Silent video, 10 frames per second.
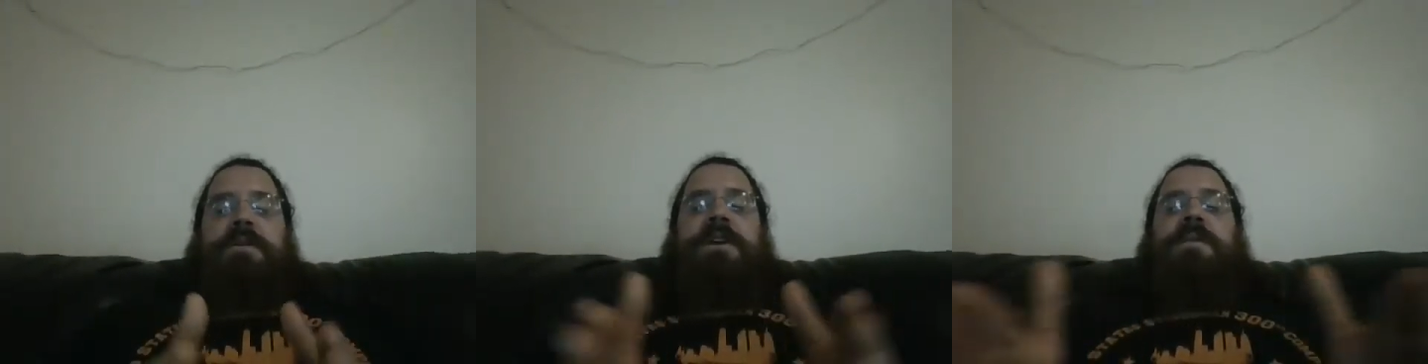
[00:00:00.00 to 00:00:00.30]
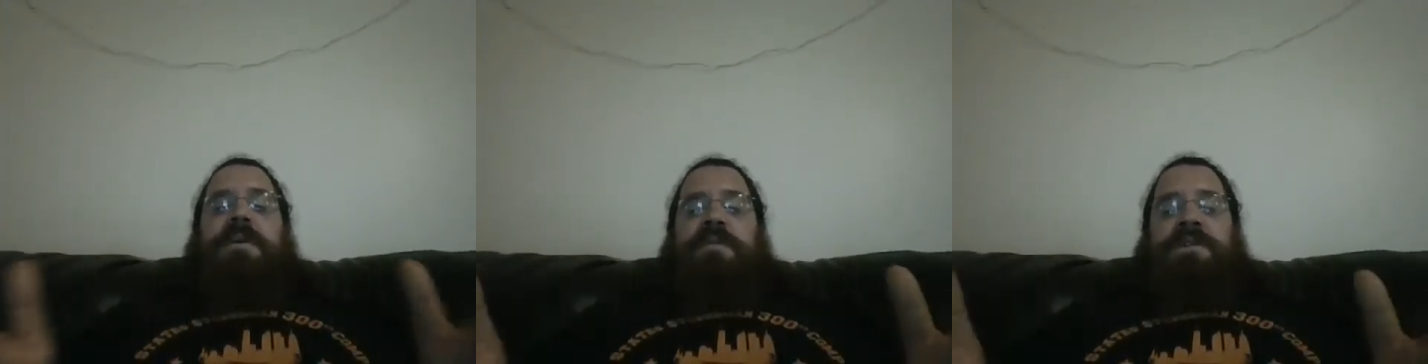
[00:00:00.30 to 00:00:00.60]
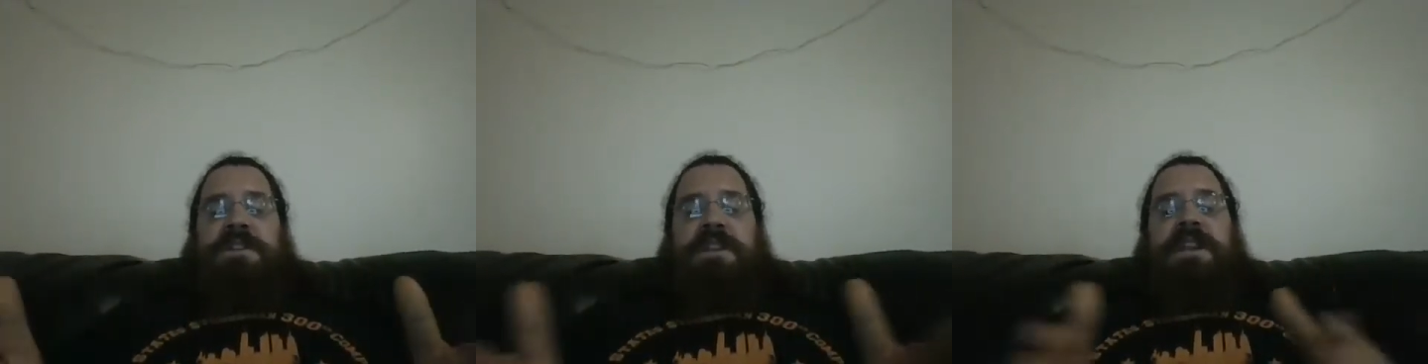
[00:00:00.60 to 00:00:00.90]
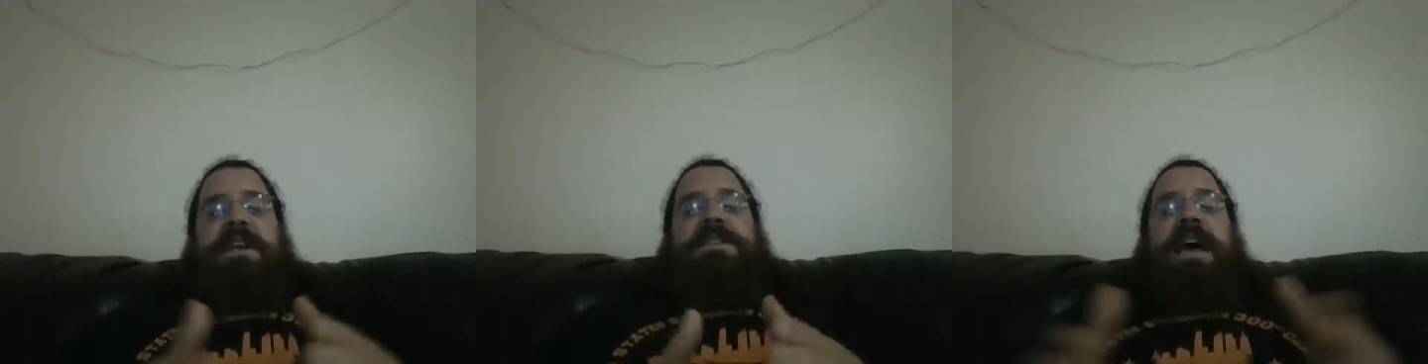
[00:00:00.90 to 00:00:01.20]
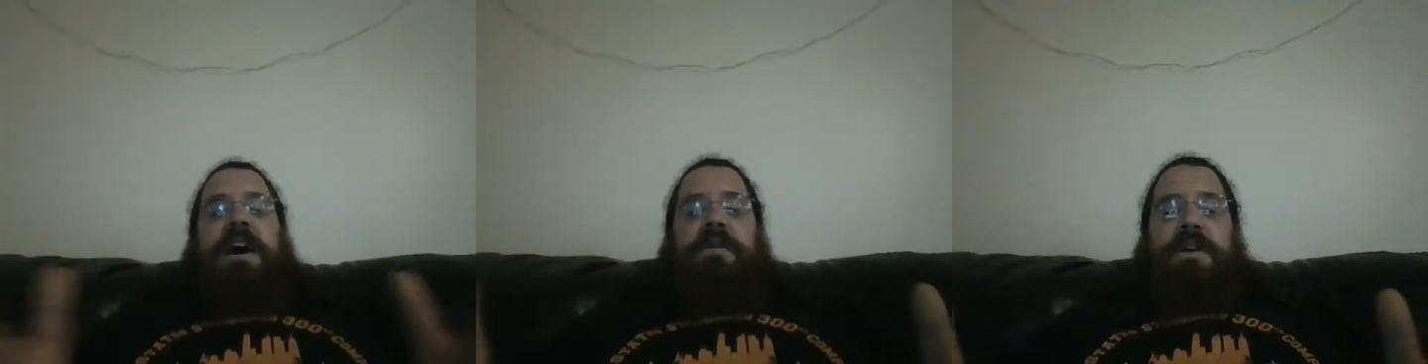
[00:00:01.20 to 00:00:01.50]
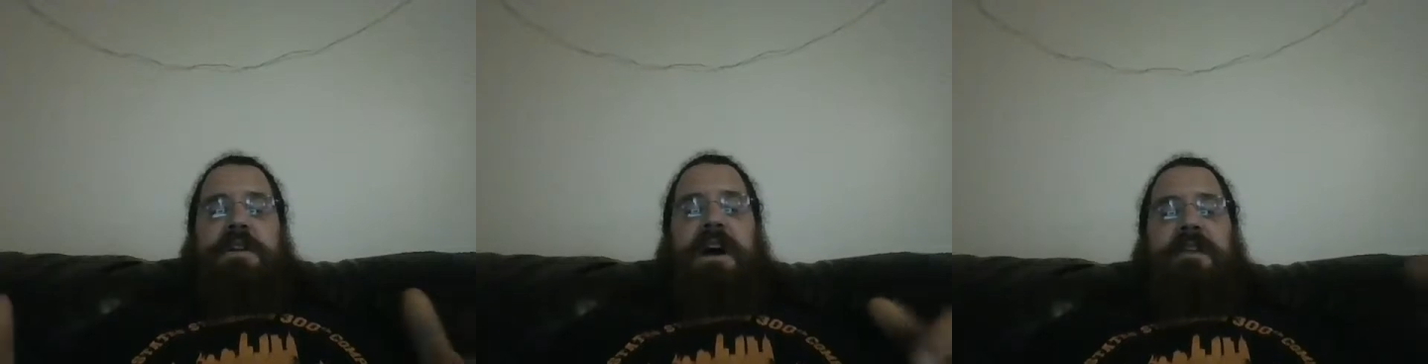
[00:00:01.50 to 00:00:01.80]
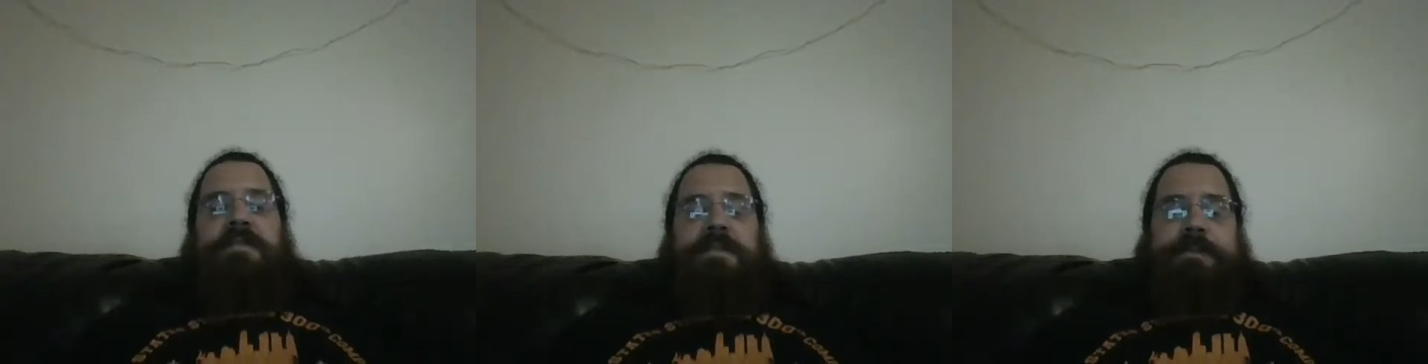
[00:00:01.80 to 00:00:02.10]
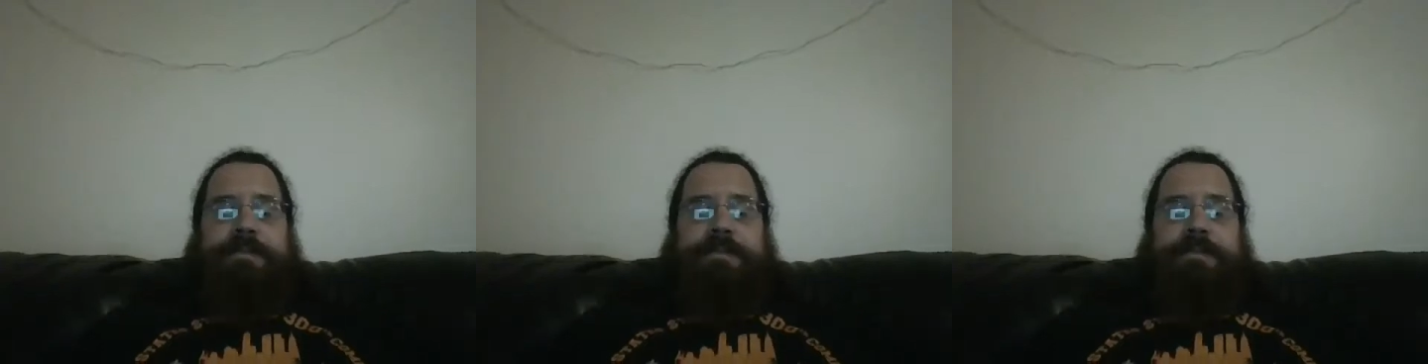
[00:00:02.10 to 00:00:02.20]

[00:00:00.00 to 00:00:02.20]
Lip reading: We talk about pushing the knees out enough.